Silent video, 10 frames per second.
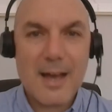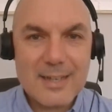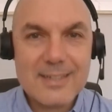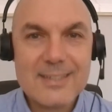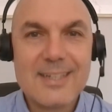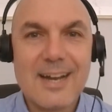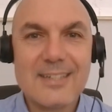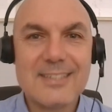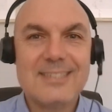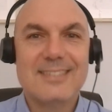Hi,
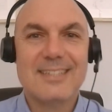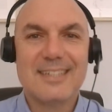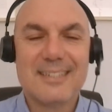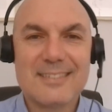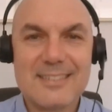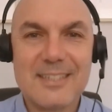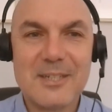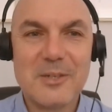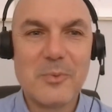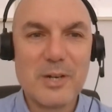Anders, and
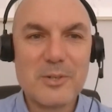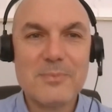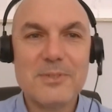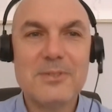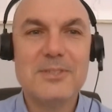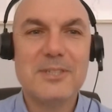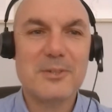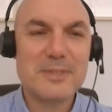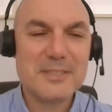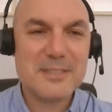welcome to
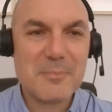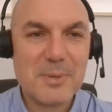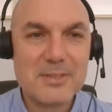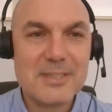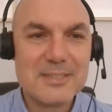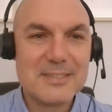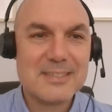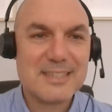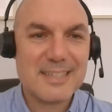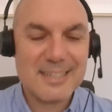Sharing Design podcast.
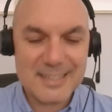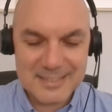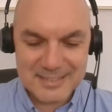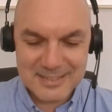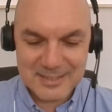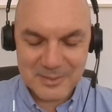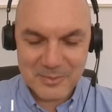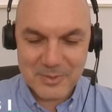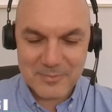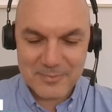And
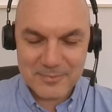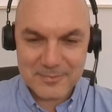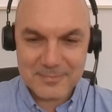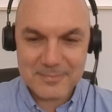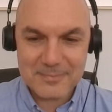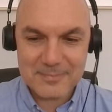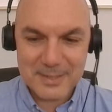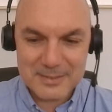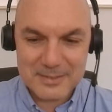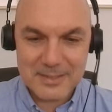we've
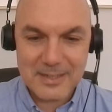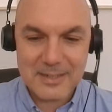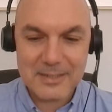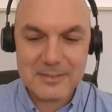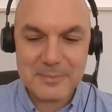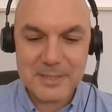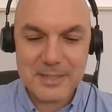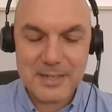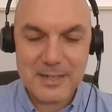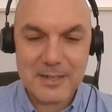it's been
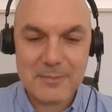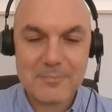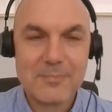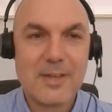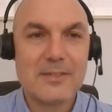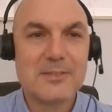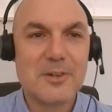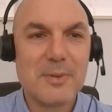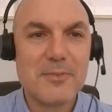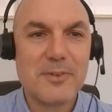a
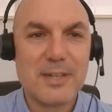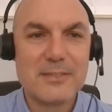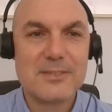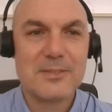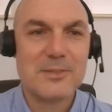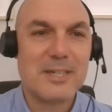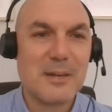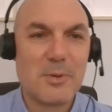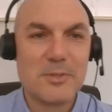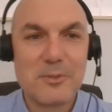discovery for us to
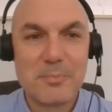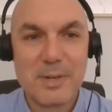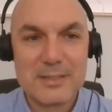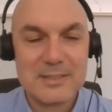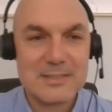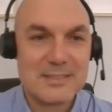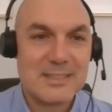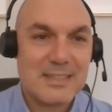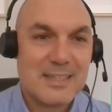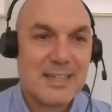learn about your practice,
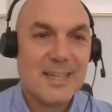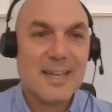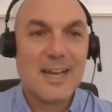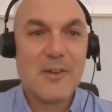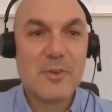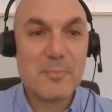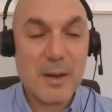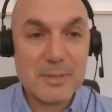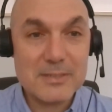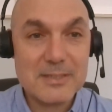and we
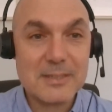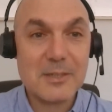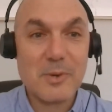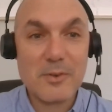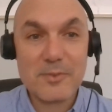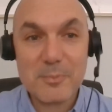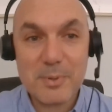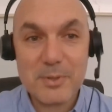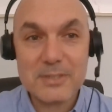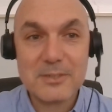published one of your
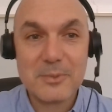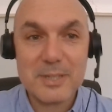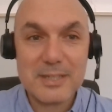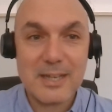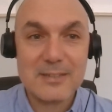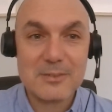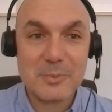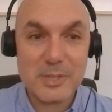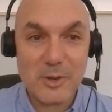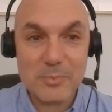projects already, and
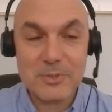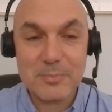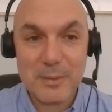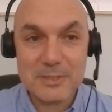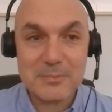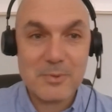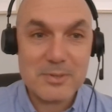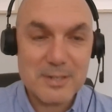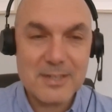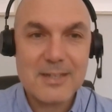we hope to publish more.